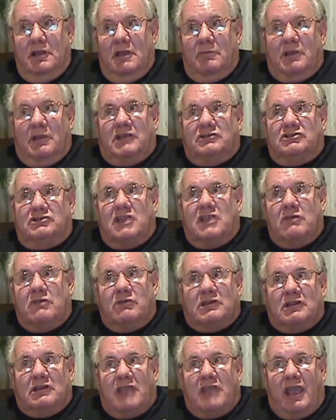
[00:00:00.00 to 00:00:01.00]
Because you see,
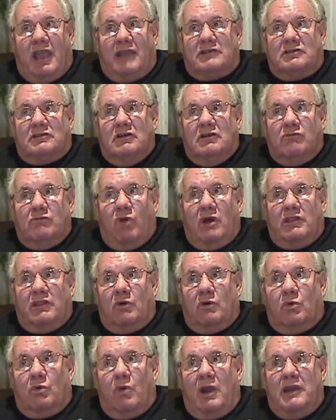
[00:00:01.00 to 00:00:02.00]
when the text, while
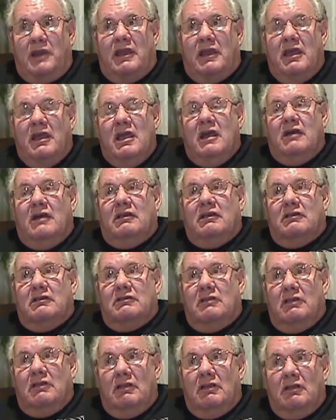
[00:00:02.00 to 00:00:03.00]
they were writing it,
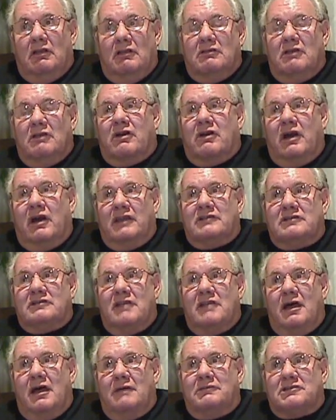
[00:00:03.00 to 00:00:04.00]
Narcotics
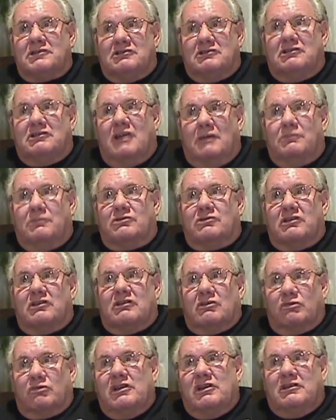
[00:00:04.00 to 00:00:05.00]
Anonymous doubled
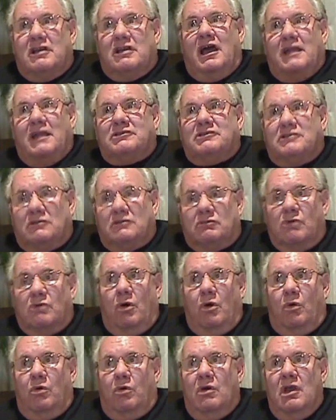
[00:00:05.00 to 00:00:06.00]
3 times in a
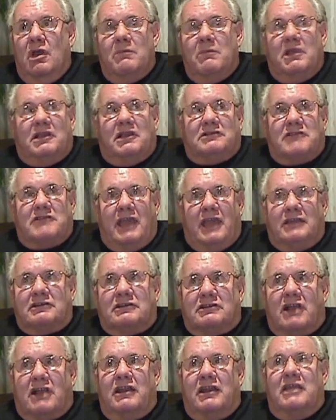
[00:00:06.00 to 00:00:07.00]
row. Because
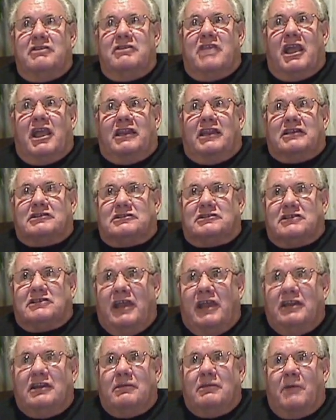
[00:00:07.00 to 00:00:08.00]
addicts got in, they got
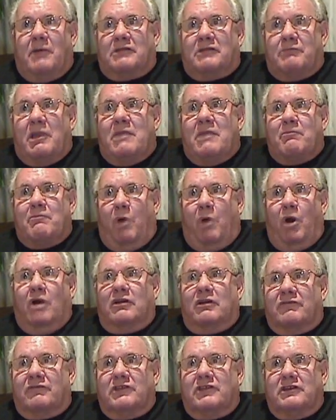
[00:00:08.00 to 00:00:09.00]
excited about being
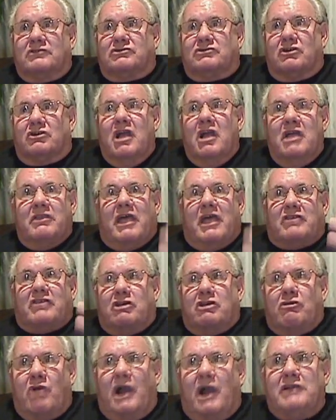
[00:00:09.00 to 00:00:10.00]
part of literature,
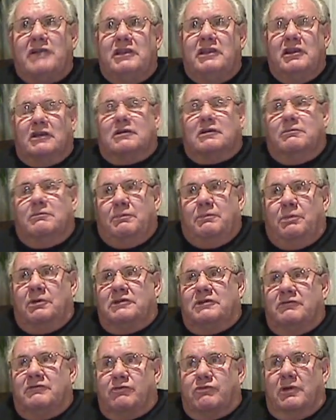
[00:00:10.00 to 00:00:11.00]
that their idea can be
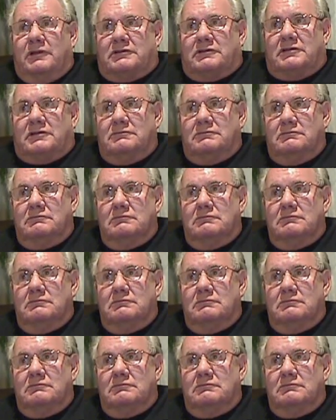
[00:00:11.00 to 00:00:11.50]
put in print.